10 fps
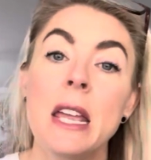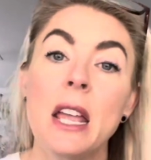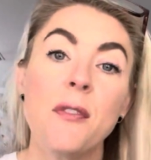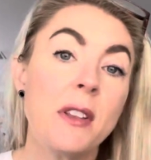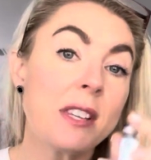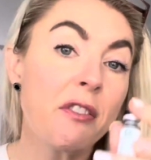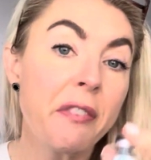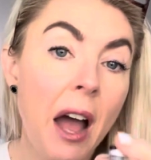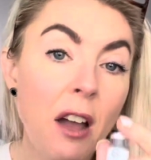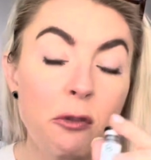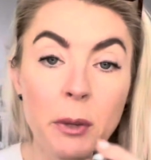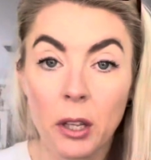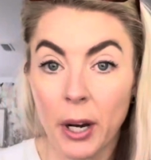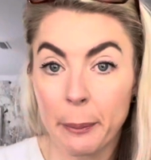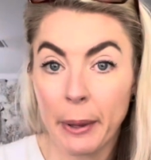If it's a 5
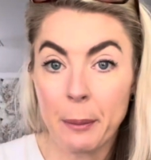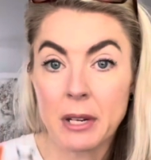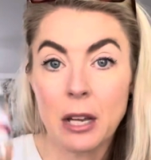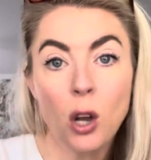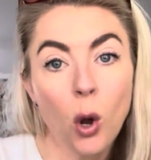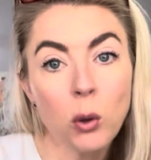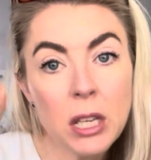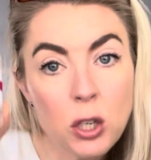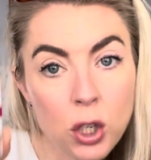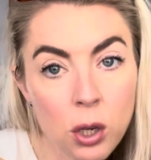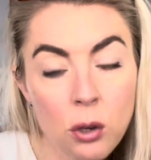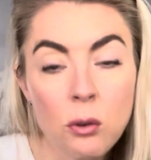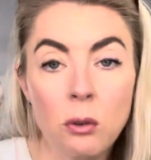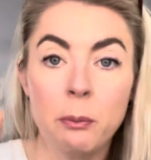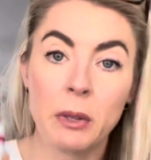milligram peptide, only
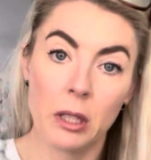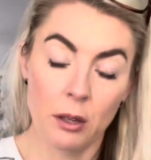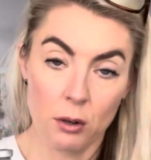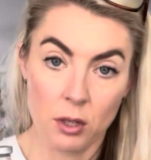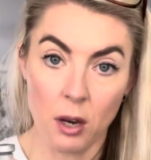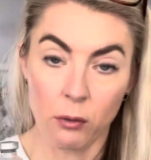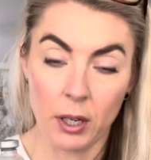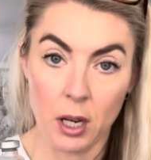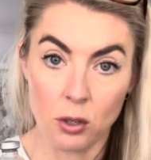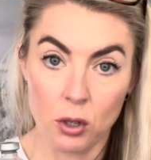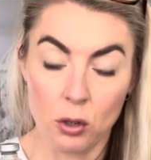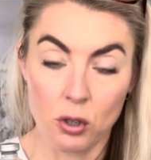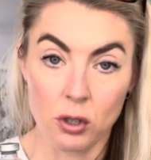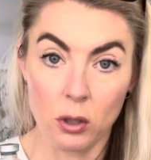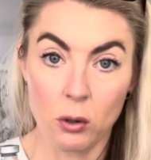2 milliliters of
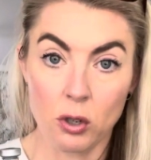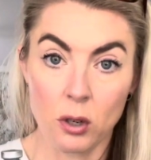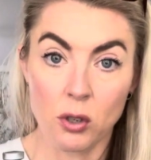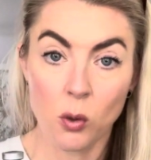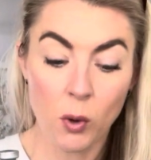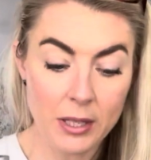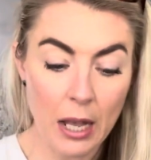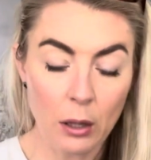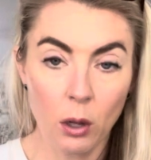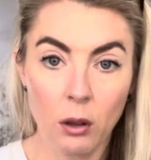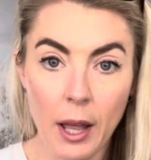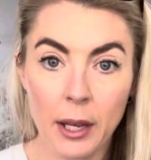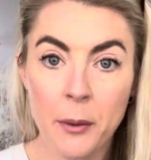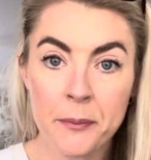reconstitution solution. So what does that look like?